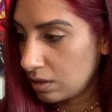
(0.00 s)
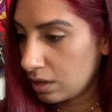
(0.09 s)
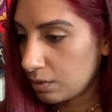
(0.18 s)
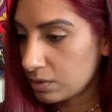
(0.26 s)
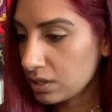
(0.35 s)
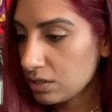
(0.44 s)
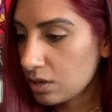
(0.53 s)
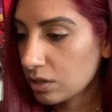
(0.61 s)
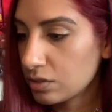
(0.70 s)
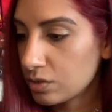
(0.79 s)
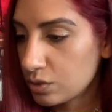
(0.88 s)
I was going to
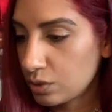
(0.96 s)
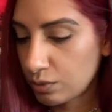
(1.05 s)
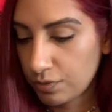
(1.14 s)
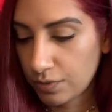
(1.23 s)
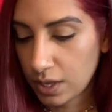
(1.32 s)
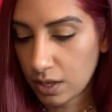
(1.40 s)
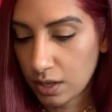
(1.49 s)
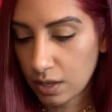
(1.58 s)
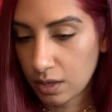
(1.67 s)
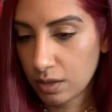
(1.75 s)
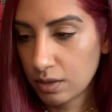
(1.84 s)
talk to
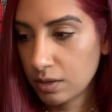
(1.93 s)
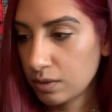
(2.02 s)
Sufi,